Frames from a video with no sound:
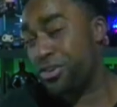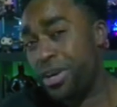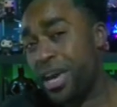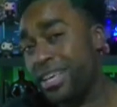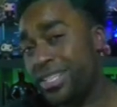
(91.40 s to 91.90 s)

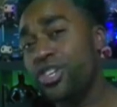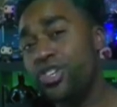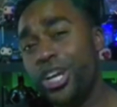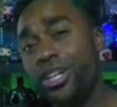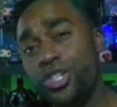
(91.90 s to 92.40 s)
guys get a
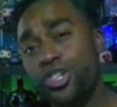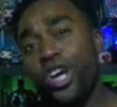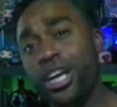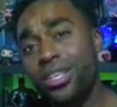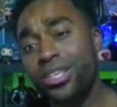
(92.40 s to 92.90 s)
chance to
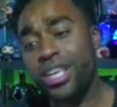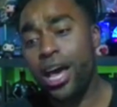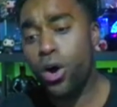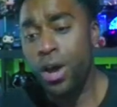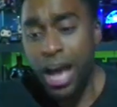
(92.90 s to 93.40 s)
check this
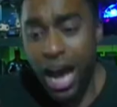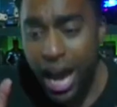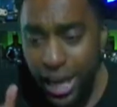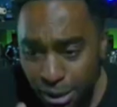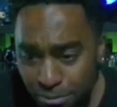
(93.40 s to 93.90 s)
out.
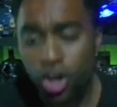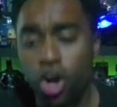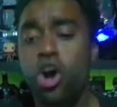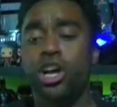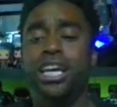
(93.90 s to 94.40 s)
I am
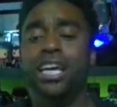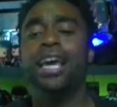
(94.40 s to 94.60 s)
talking